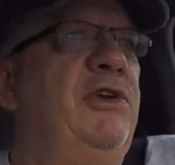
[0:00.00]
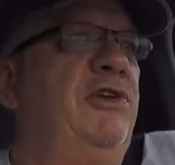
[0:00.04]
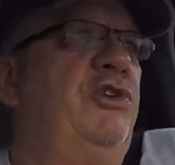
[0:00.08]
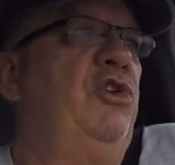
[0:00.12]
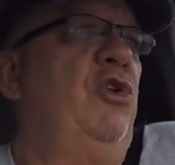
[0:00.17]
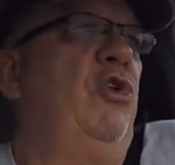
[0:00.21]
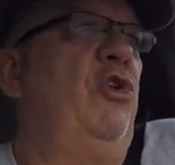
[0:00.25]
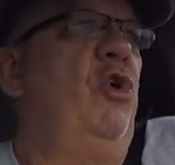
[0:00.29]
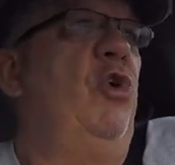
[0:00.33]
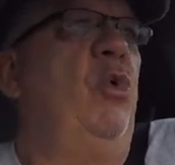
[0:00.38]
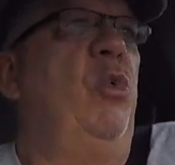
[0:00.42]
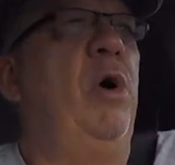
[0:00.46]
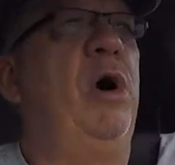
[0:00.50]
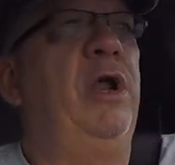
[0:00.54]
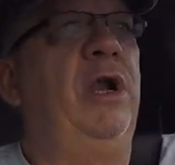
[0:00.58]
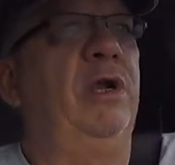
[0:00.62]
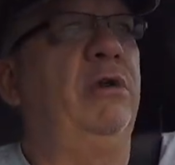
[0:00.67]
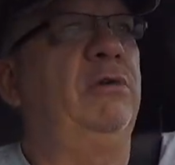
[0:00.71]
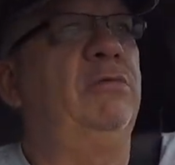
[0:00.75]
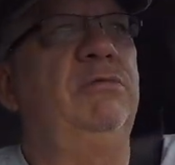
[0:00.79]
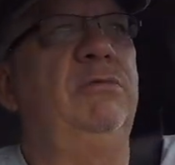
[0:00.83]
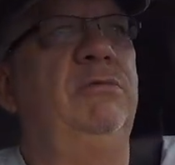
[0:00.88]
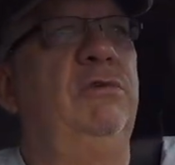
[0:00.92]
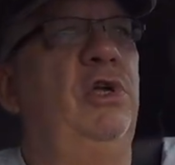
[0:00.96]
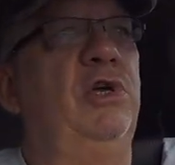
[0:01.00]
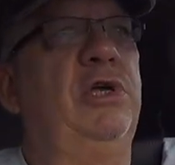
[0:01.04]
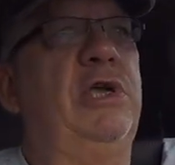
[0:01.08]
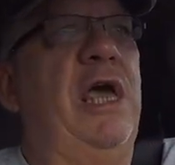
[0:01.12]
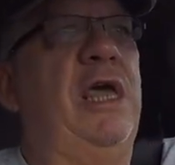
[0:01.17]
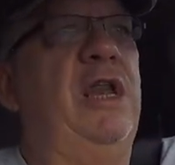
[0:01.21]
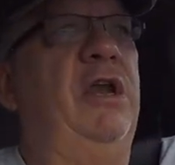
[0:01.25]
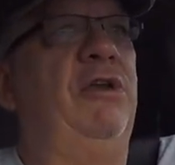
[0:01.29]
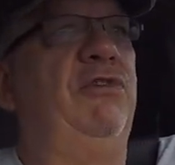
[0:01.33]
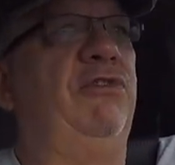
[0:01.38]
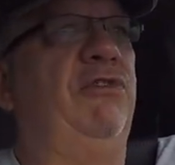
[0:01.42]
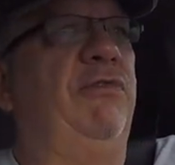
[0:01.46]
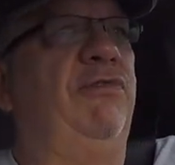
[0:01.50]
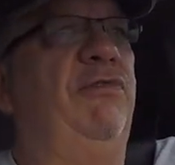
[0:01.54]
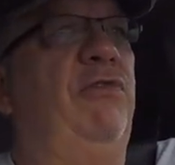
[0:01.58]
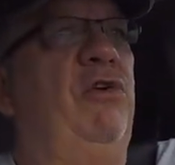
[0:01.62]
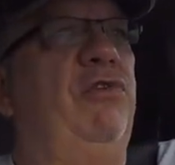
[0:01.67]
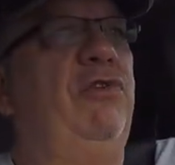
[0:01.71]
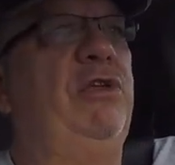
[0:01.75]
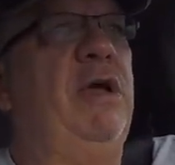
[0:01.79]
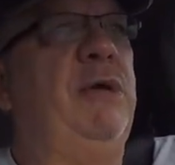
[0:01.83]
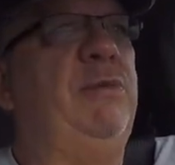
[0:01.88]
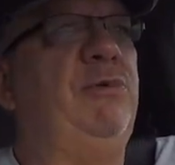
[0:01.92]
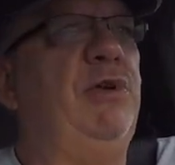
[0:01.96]
I still don't want to look at it as a
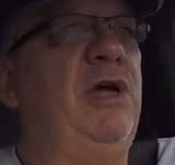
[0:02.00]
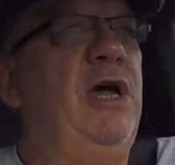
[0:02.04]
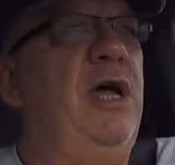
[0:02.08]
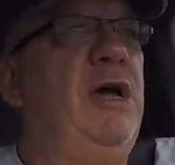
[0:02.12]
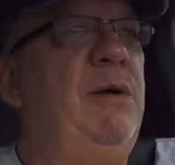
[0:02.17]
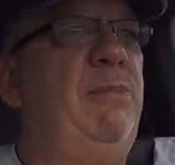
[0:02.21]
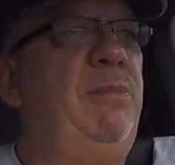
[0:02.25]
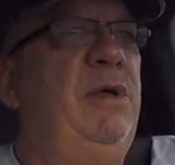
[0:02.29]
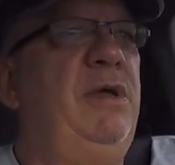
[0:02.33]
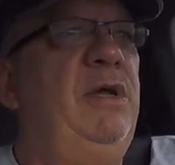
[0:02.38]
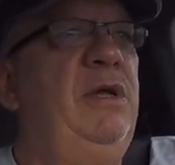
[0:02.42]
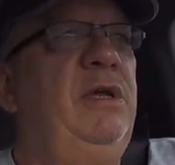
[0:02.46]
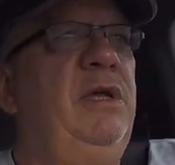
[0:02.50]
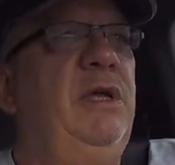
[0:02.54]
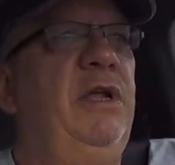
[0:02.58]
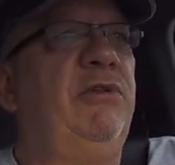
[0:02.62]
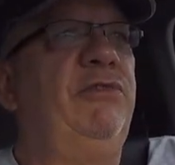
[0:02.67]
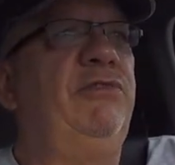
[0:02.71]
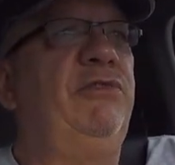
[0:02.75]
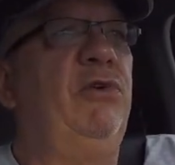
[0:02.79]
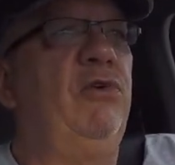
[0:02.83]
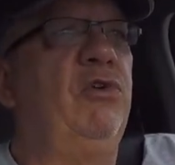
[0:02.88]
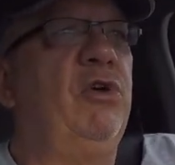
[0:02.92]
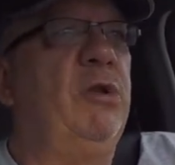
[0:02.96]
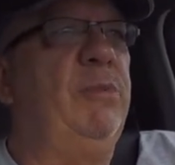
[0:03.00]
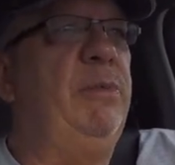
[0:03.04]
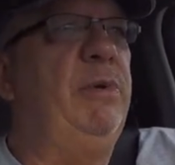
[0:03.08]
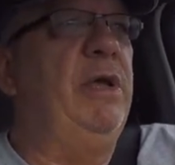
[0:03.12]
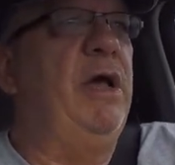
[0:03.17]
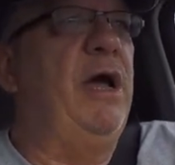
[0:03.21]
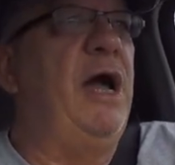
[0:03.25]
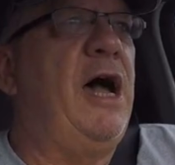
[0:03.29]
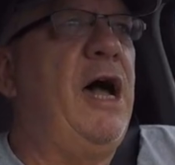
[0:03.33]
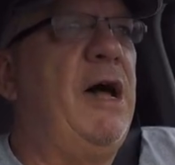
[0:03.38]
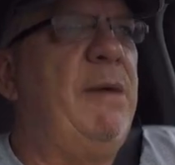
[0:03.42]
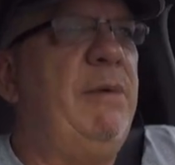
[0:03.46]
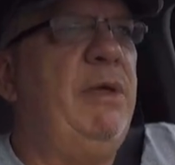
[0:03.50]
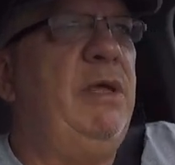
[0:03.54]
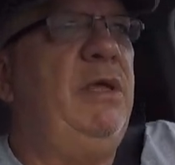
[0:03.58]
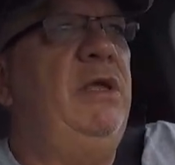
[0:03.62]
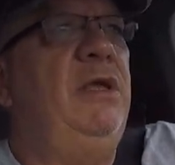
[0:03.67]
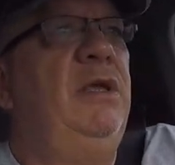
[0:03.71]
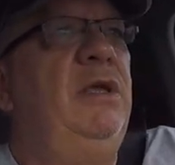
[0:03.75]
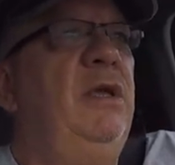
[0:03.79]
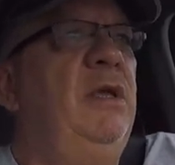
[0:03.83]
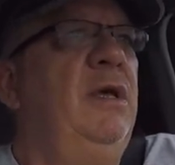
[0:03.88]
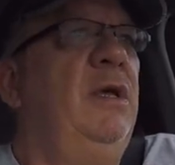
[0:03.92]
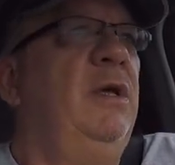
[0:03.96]
full-time job. It's still going to be a
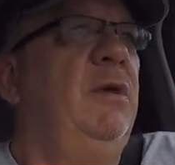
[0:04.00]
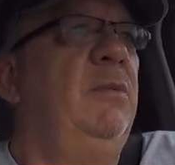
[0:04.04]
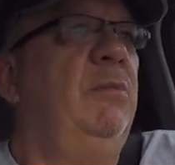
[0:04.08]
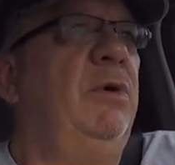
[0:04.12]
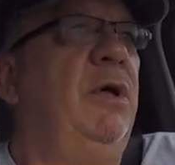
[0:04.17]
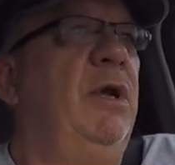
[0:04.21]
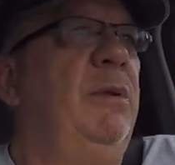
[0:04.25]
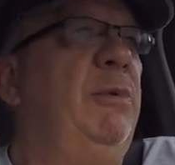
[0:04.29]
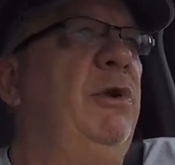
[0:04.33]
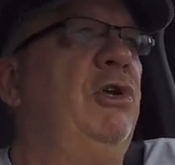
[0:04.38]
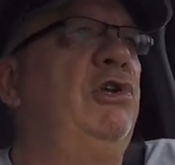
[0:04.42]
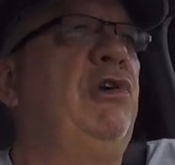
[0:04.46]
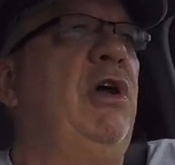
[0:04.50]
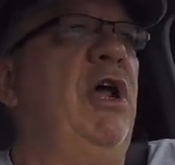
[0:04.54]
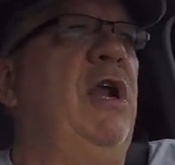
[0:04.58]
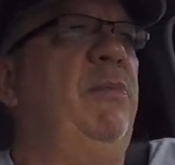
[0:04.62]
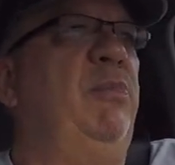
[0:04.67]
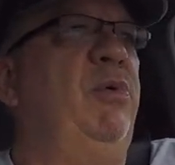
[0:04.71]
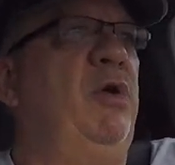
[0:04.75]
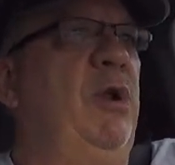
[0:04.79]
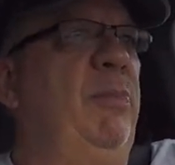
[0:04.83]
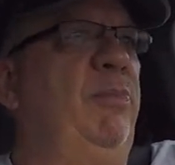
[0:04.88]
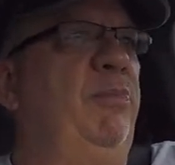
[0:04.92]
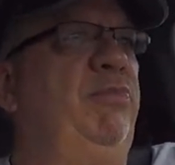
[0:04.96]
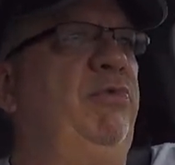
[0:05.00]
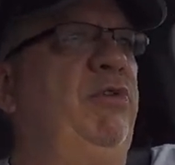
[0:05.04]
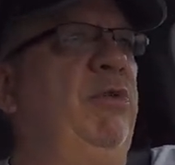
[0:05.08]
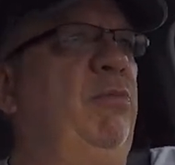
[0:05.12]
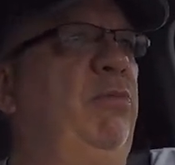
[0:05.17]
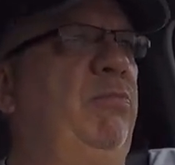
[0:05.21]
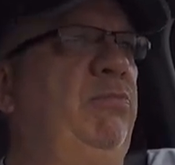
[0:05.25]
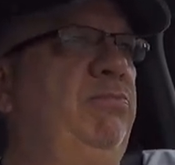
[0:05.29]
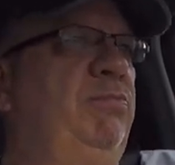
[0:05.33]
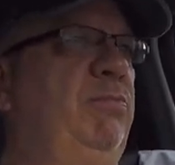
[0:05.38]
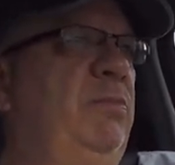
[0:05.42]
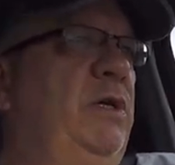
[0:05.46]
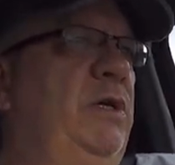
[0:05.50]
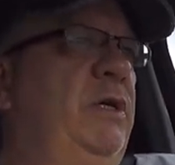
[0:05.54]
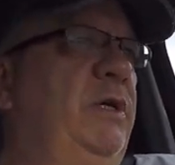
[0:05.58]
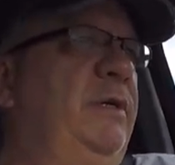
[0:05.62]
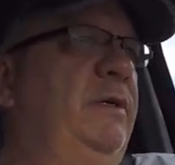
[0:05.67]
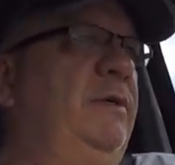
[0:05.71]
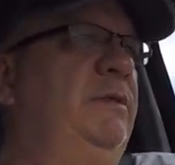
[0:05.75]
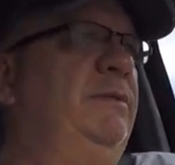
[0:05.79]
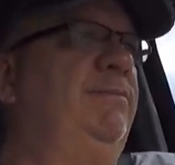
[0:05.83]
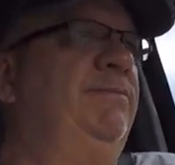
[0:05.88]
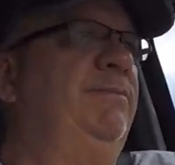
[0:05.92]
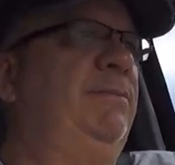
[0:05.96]
hobby, but I'm going to try to put up some
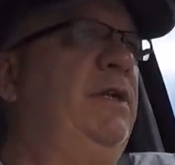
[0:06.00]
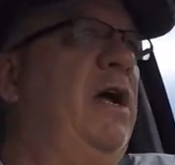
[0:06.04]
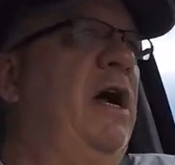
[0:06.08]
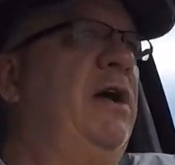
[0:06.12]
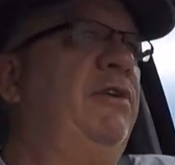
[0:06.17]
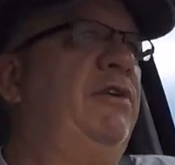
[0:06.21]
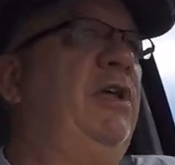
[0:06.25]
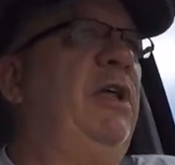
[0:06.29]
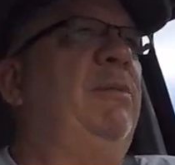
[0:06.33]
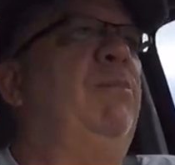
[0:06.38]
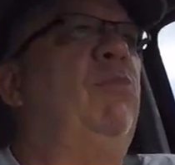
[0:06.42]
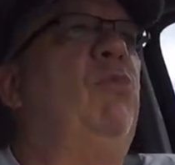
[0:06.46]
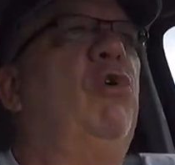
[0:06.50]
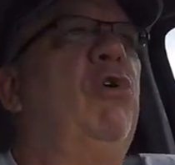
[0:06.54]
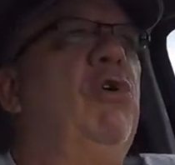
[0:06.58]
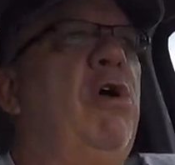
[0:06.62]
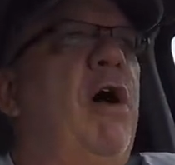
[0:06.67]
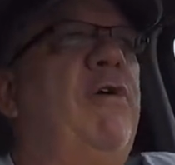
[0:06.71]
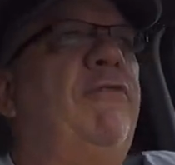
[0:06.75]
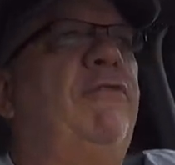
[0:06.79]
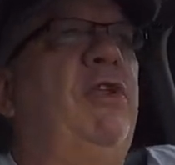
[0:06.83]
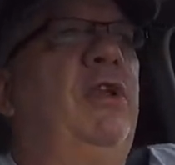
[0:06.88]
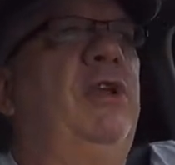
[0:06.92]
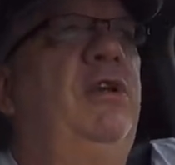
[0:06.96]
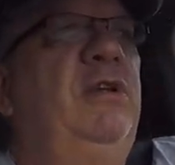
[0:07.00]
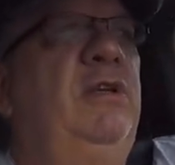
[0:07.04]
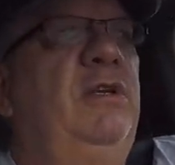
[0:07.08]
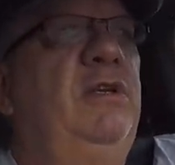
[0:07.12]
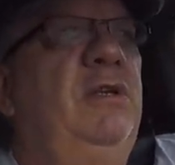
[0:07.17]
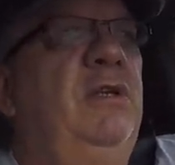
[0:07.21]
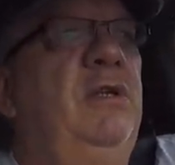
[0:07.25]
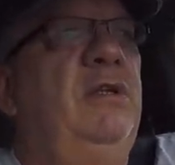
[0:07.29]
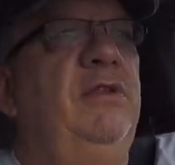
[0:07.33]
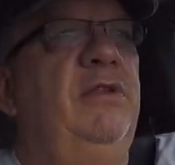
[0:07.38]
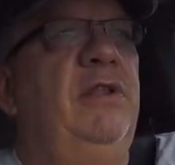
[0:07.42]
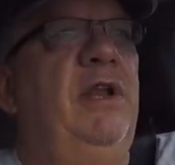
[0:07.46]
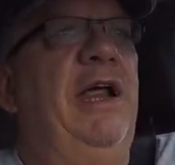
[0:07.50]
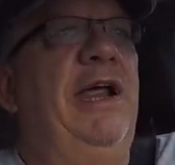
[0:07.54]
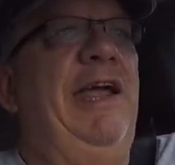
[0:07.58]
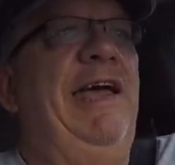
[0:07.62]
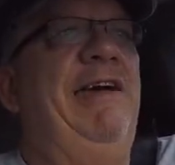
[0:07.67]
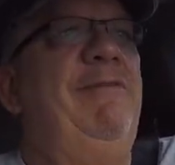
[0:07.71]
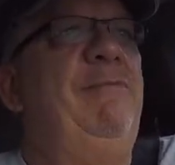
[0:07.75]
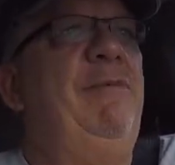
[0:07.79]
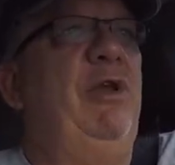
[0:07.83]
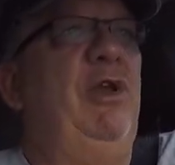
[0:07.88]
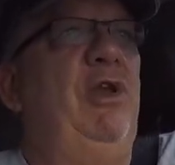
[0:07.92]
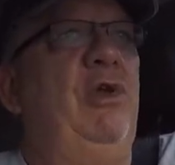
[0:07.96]
uh, content more often than
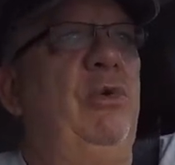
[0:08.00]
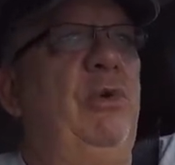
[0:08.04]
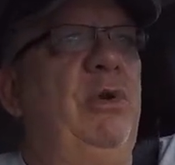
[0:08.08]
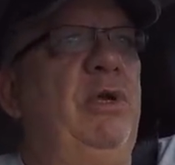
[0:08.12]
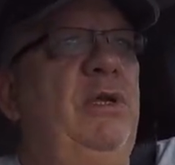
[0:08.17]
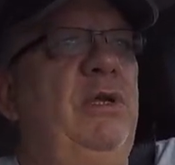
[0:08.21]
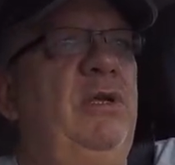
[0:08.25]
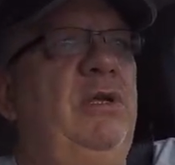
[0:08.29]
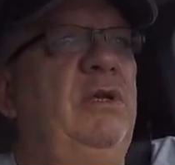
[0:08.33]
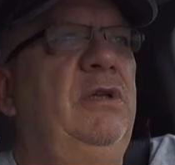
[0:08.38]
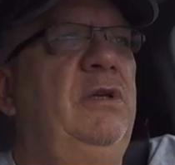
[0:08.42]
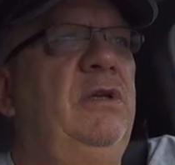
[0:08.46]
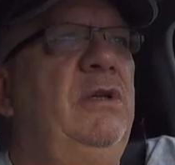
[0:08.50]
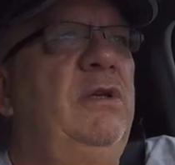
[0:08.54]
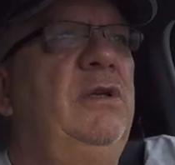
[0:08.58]
I have been doing.